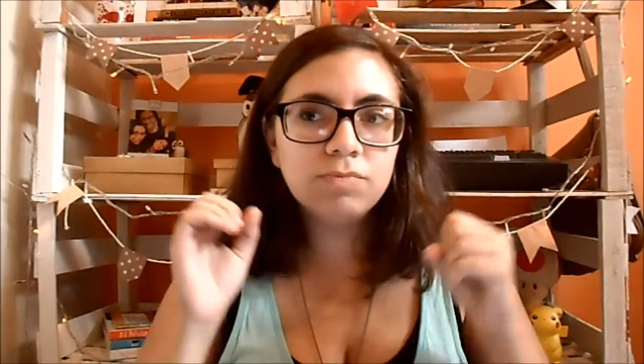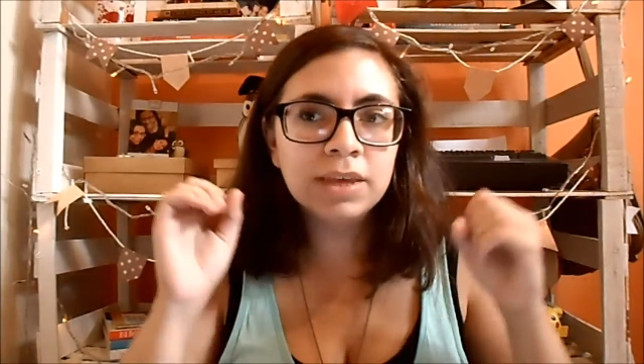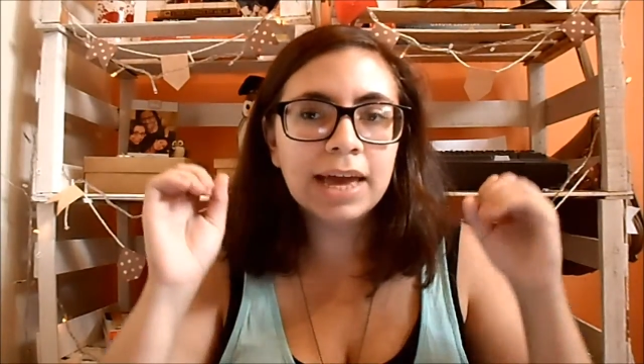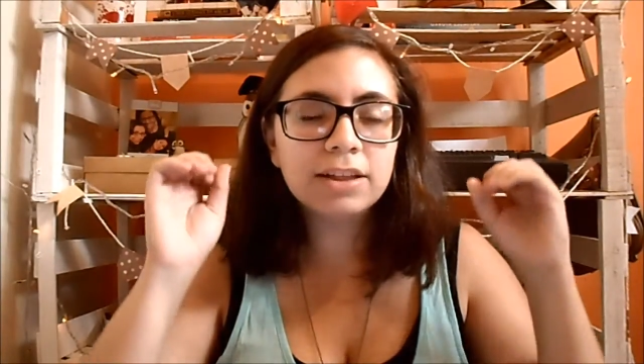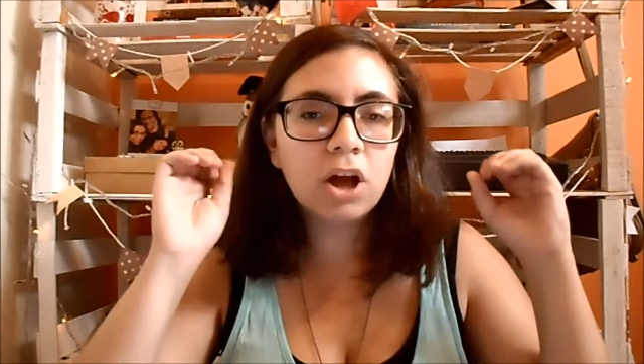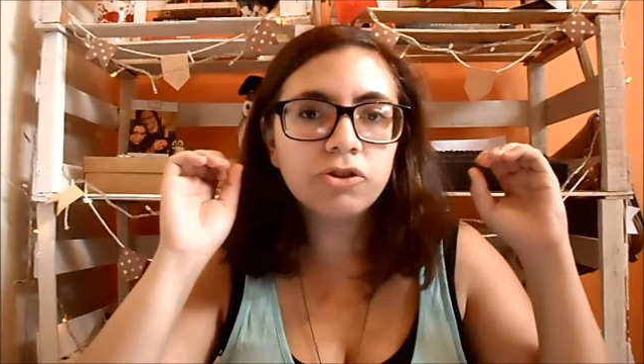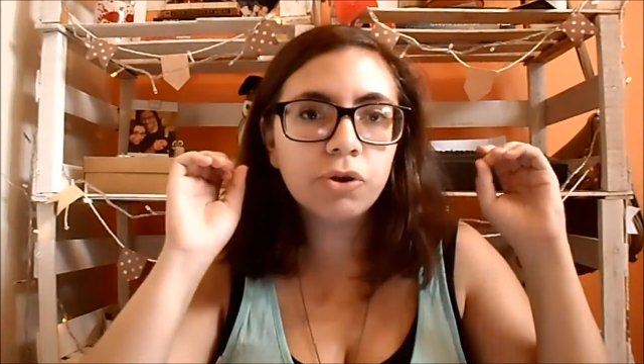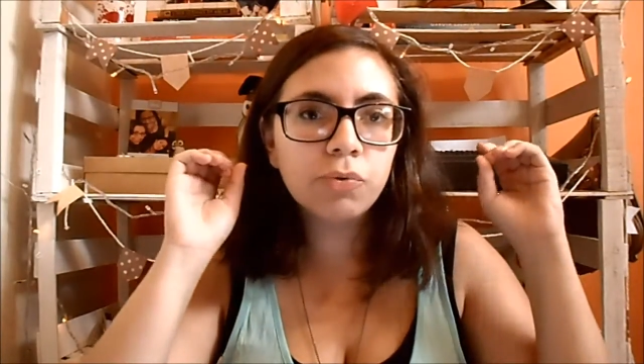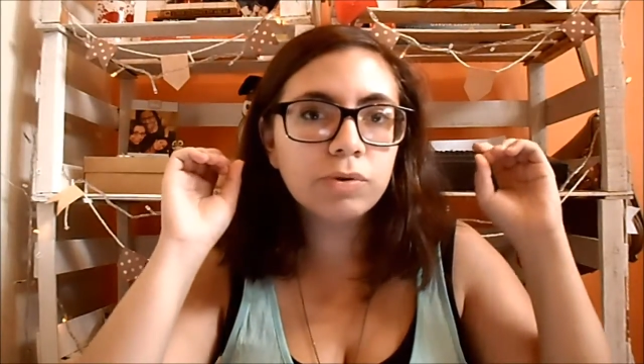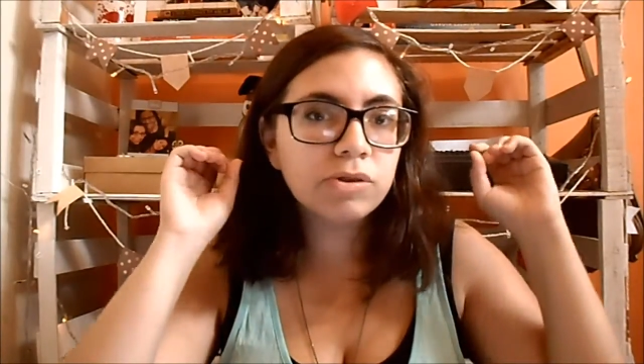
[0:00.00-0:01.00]
like, Doctor
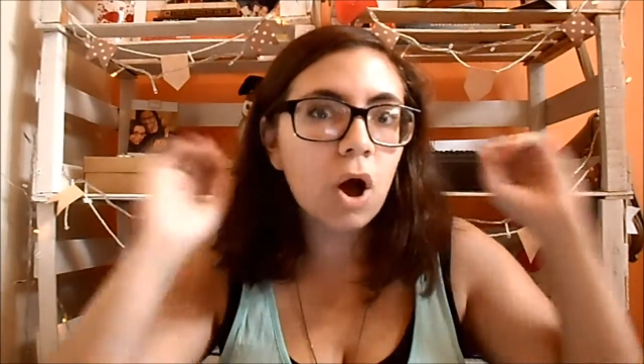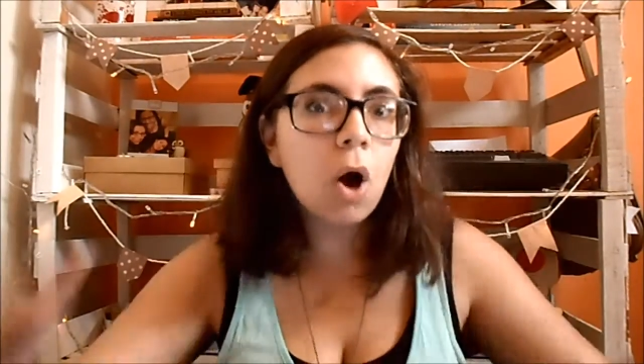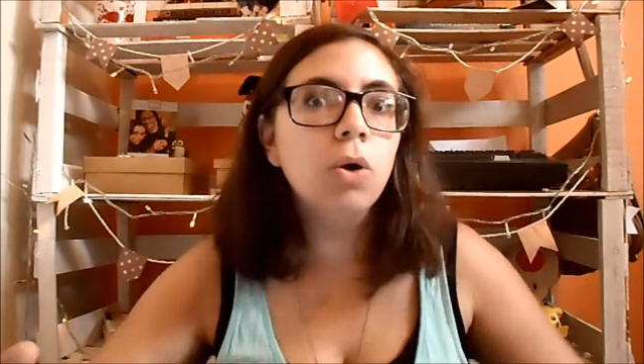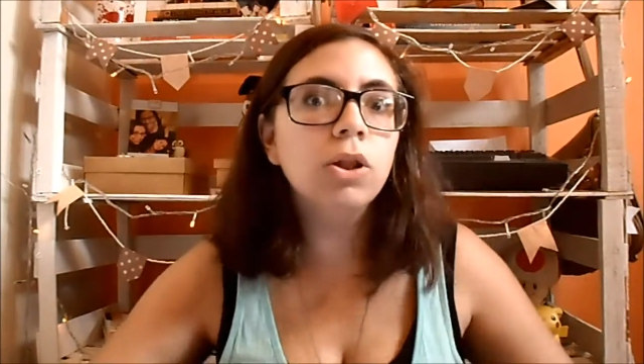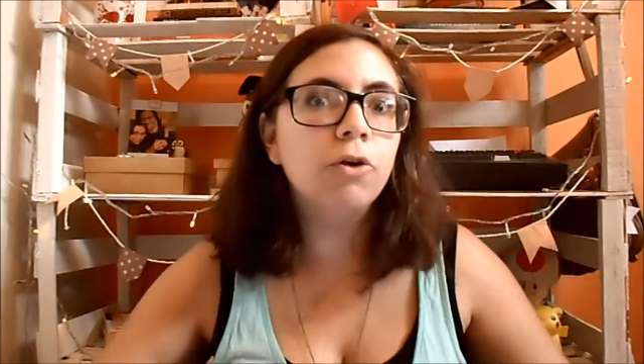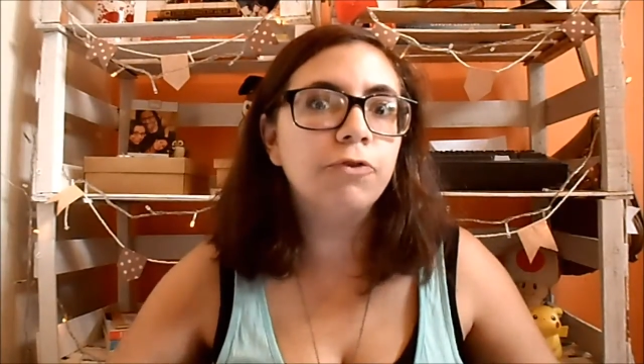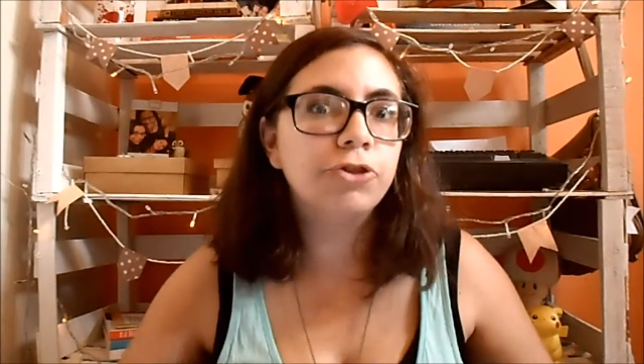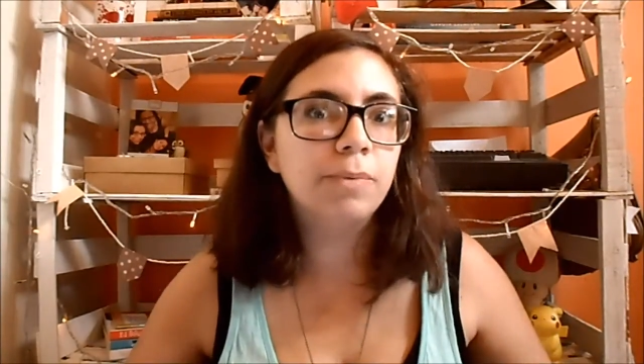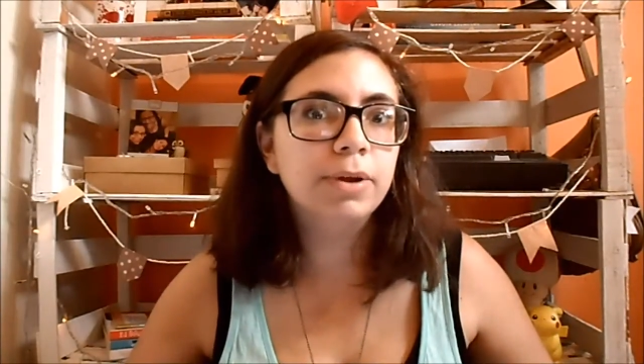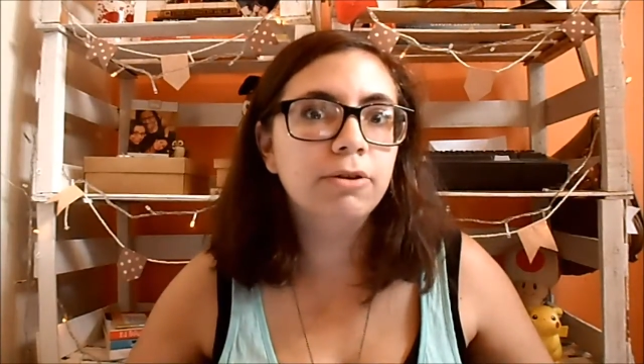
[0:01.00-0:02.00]
Who was all over
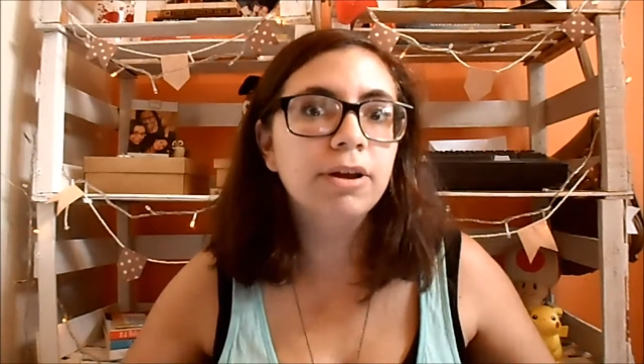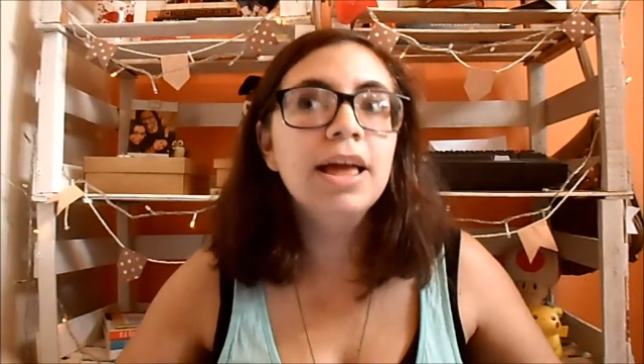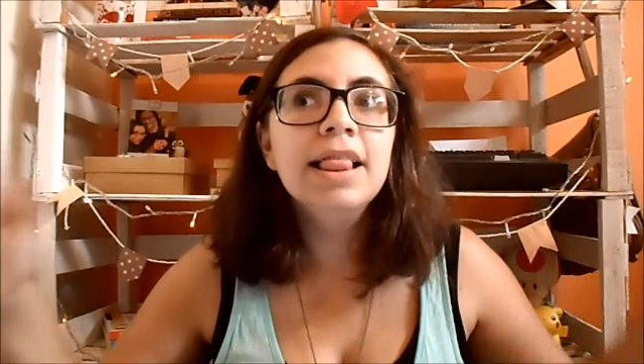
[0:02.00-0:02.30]
Tumblr.